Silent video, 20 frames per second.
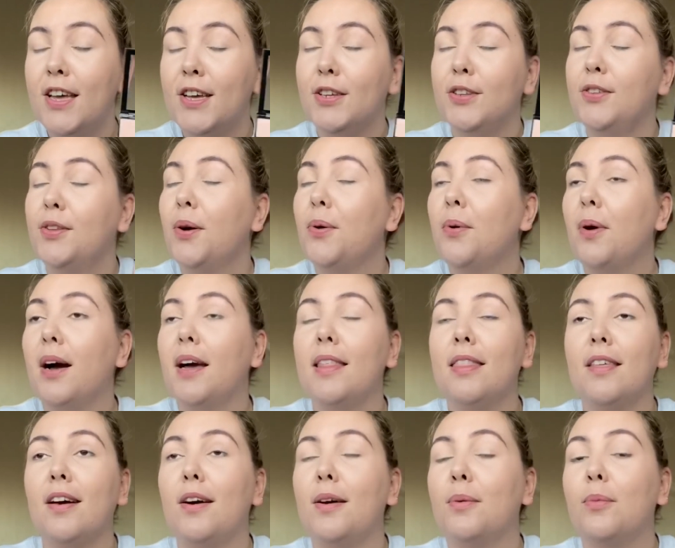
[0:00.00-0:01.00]
So I
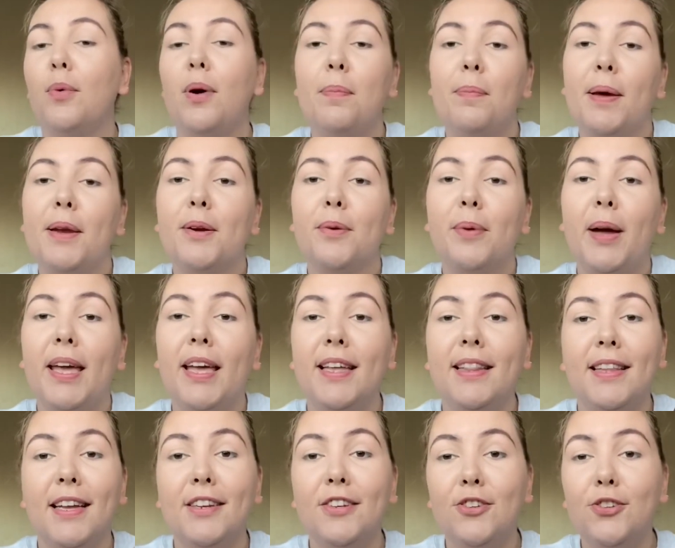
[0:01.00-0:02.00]
thought, what better way
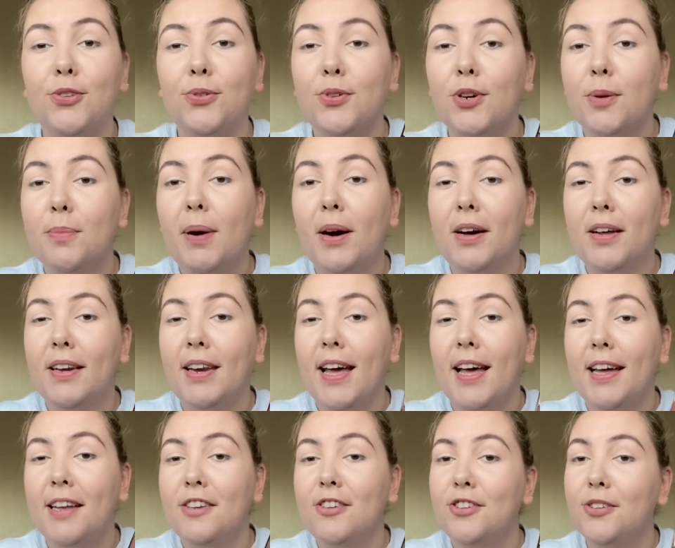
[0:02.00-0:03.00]
than to come on
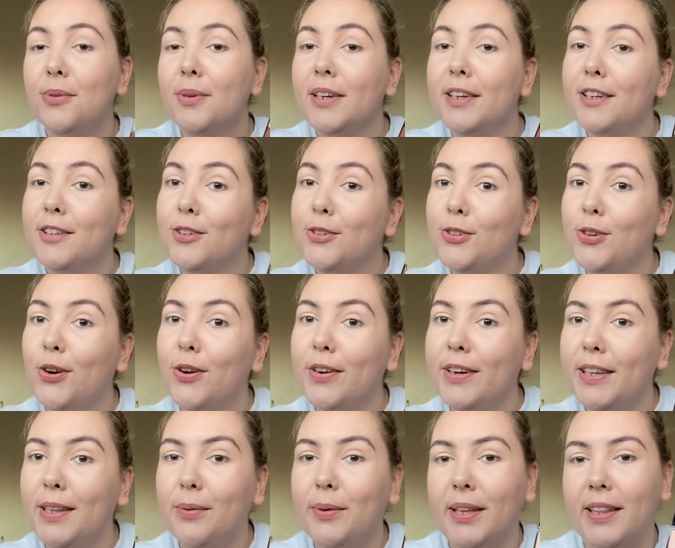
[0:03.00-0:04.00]
and do a little
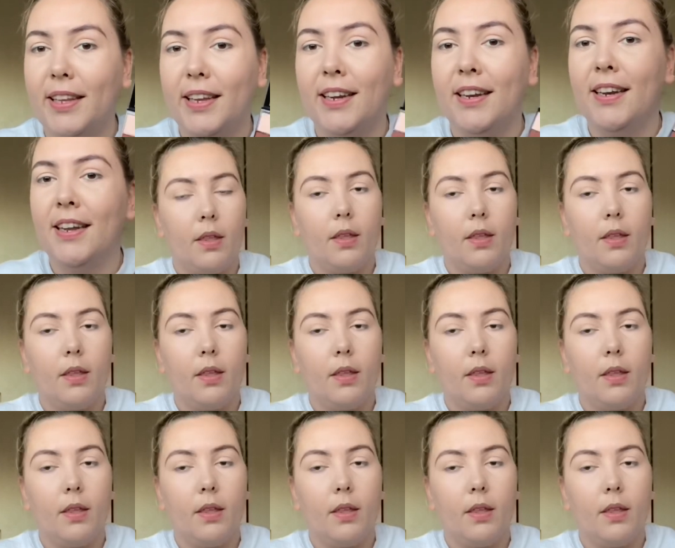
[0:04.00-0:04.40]
tutorial with it.